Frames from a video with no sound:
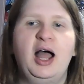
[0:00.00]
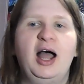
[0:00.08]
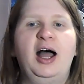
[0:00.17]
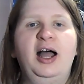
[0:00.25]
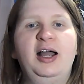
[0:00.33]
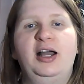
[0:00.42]

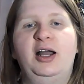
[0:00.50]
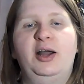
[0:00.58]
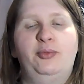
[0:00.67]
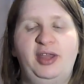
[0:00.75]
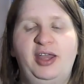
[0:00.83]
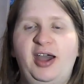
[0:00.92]
uh,
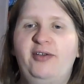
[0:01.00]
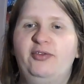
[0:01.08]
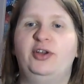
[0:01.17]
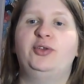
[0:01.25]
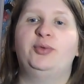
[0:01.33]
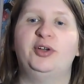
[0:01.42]
we have
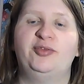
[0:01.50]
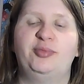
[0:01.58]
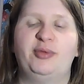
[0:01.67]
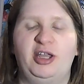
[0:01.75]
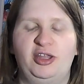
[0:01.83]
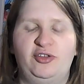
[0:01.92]
another one of
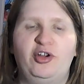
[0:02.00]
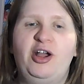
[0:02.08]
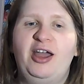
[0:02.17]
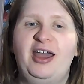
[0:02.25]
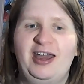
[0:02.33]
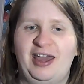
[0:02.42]
my Straw
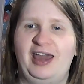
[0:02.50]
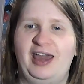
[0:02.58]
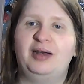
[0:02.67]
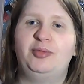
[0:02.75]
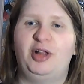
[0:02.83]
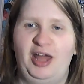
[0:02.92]
Hat
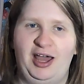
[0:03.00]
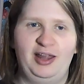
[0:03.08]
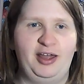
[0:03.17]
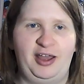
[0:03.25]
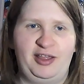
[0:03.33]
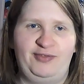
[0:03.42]
Animal
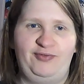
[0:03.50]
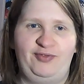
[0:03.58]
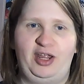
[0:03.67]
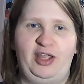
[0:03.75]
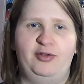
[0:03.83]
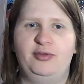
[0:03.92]
Allies
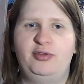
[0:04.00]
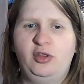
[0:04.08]
videos.